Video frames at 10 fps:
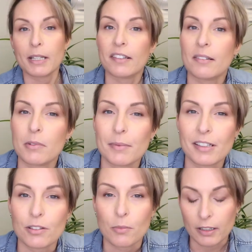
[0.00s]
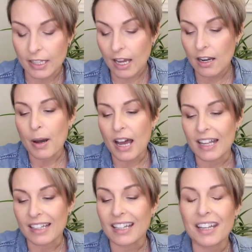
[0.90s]
because sometimes you do want that,
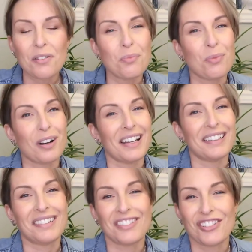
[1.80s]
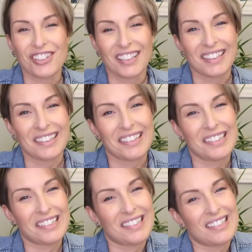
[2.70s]
but it was
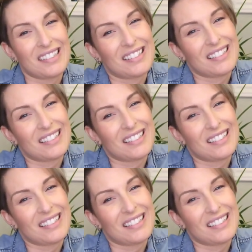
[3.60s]
just,